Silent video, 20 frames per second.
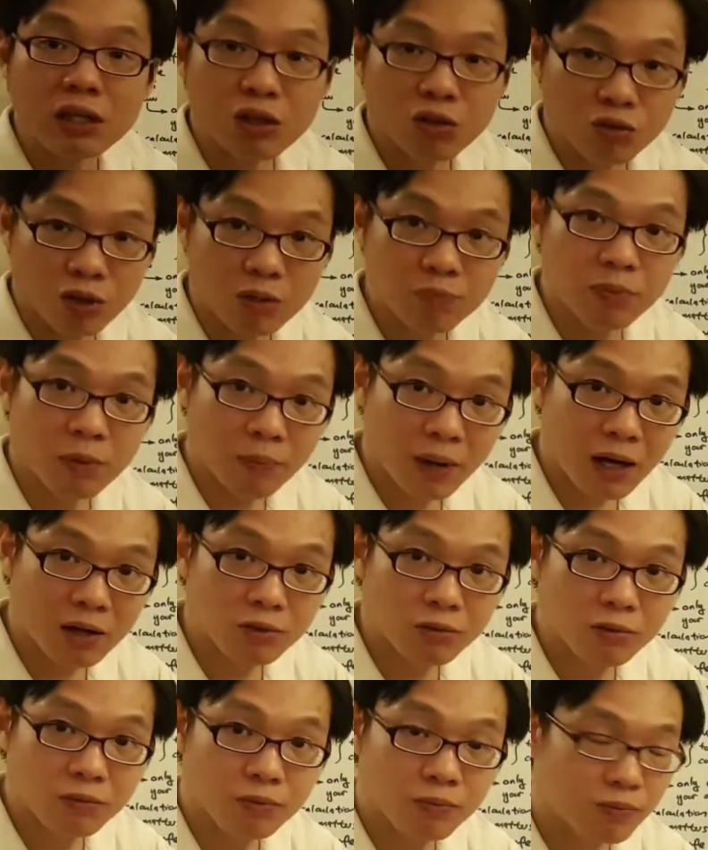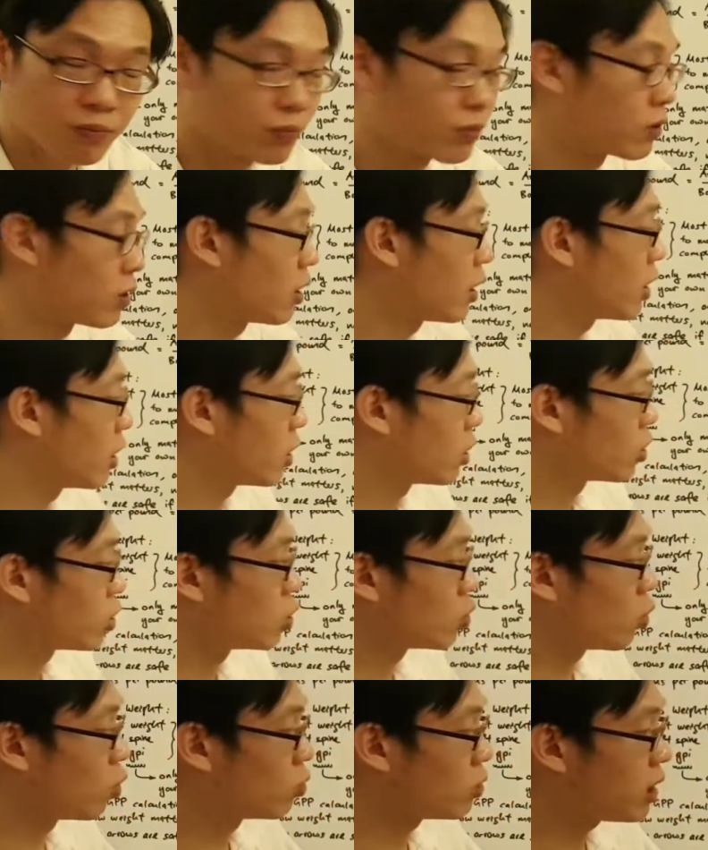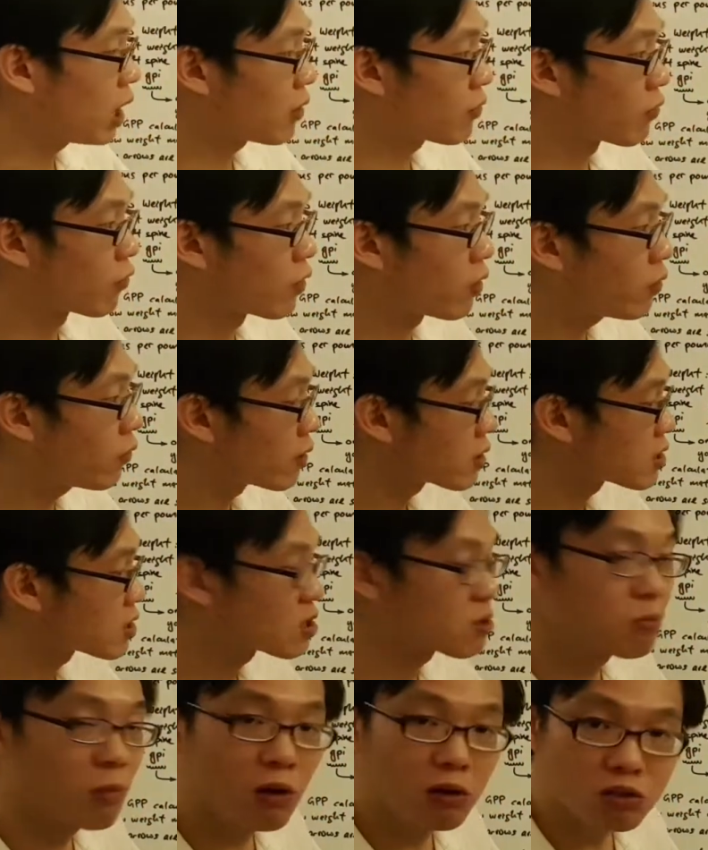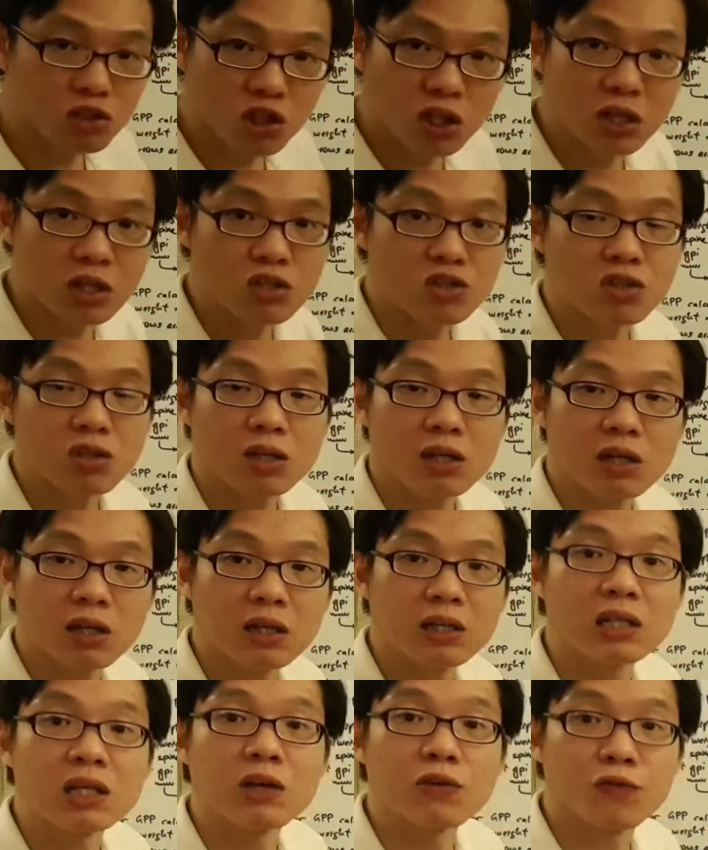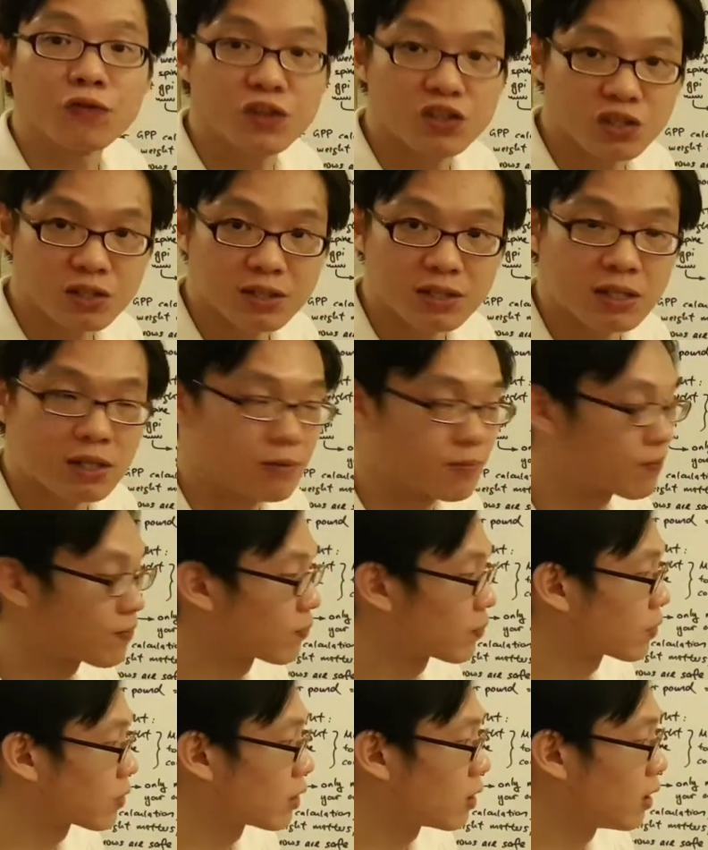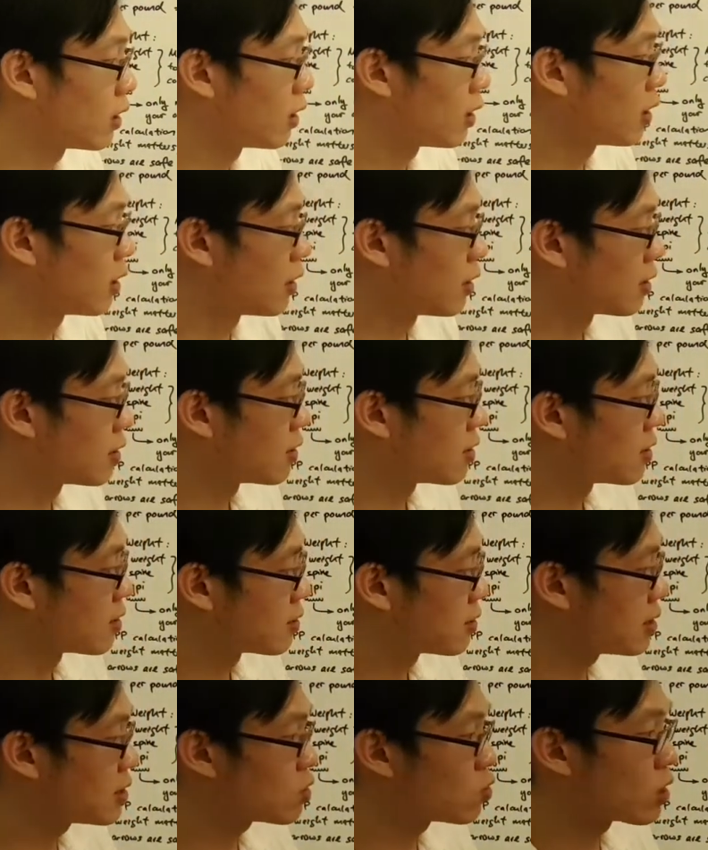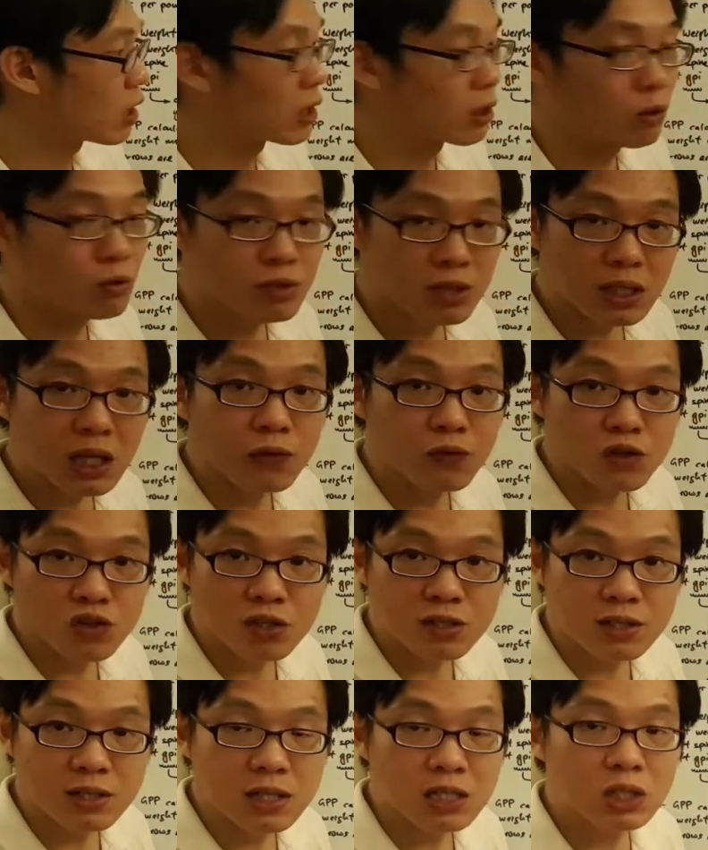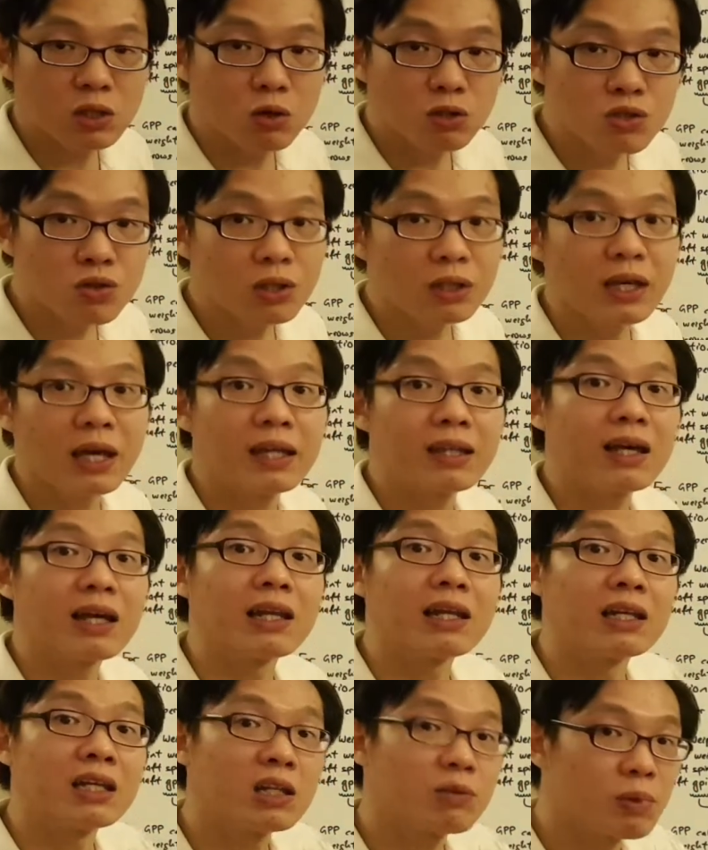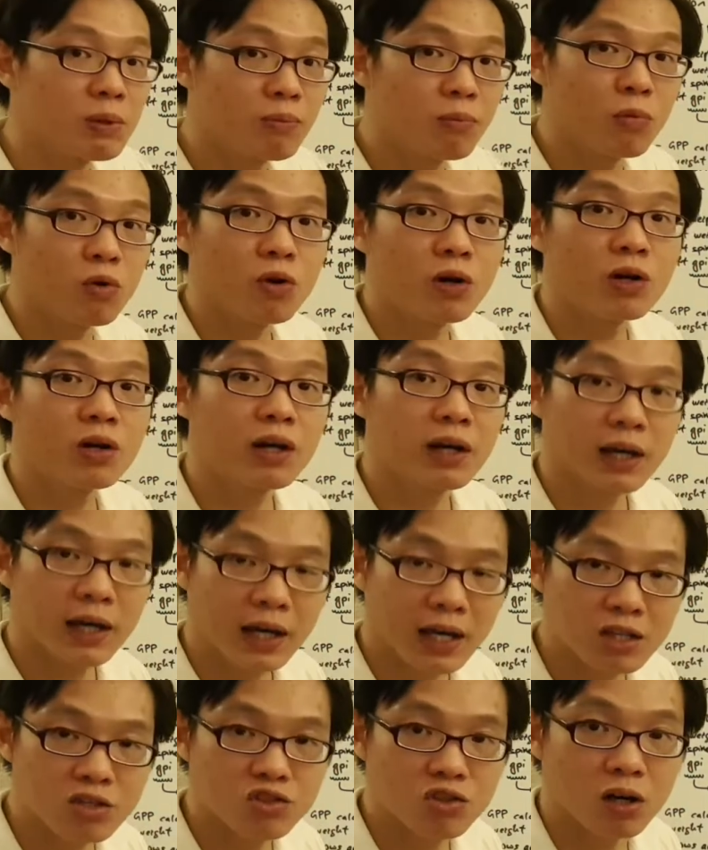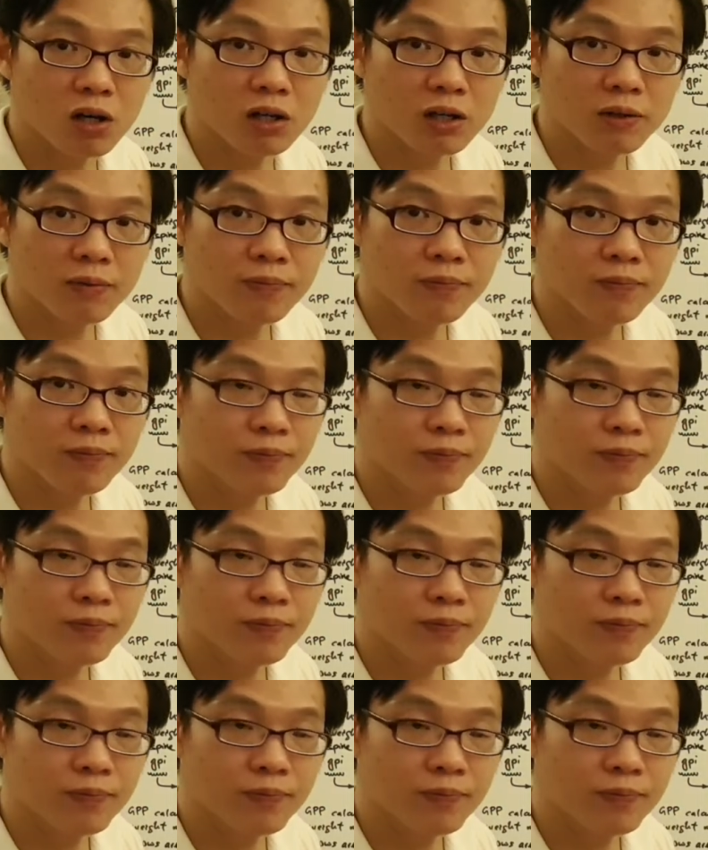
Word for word: in grain per pound, you only have a very, very small change in the efficiency. Since you are losing efficiency, you also gain a little bit more hand shock.